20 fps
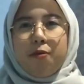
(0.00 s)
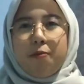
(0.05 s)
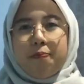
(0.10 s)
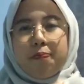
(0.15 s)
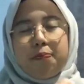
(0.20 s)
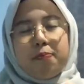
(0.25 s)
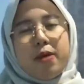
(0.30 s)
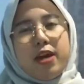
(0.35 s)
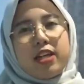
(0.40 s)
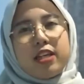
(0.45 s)

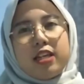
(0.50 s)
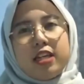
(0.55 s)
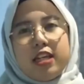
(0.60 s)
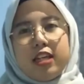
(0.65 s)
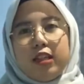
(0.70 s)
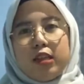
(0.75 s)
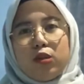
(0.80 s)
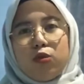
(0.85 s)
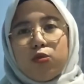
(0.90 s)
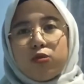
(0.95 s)
back
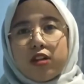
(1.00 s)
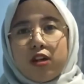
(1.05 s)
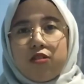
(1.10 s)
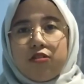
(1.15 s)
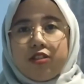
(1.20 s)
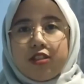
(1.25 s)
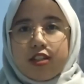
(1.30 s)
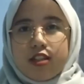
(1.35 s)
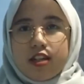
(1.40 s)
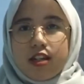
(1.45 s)
in
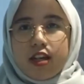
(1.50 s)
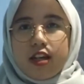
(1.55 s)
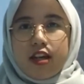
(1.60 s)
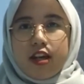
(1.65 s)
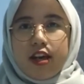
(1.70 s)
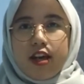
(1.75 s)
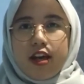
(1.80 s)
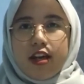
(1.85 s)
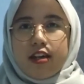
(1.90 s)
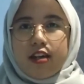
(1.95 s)
2000
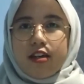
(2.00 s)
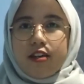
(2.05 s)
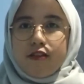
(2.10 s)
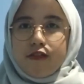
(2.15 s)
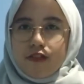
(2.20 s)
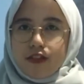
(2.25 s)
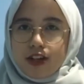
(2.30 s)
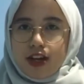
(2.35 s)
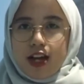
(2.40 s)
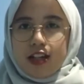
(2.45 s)
and
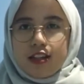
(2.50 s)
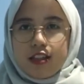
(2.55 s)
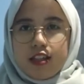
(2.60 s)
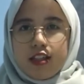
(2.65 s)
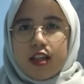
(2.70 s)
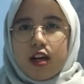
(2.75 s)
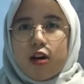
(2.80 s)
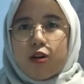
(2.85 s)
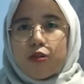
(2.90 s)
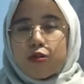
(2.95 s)
even until
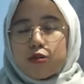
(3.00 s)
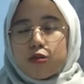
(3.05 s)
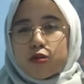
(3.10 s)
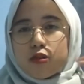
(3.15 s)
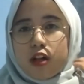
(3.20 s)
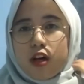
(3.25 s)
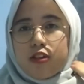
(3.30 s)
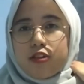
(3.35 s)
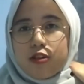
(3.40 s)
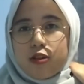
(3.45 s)
now
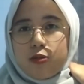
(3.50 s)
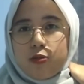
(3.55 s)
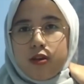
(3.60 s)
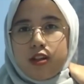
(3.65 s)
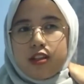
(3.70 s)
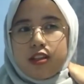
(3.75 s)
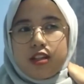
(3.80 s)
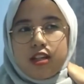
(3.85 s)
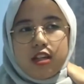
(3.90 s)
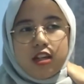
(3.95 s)

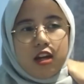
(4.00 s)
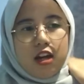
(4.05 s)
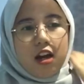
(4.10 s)
2020,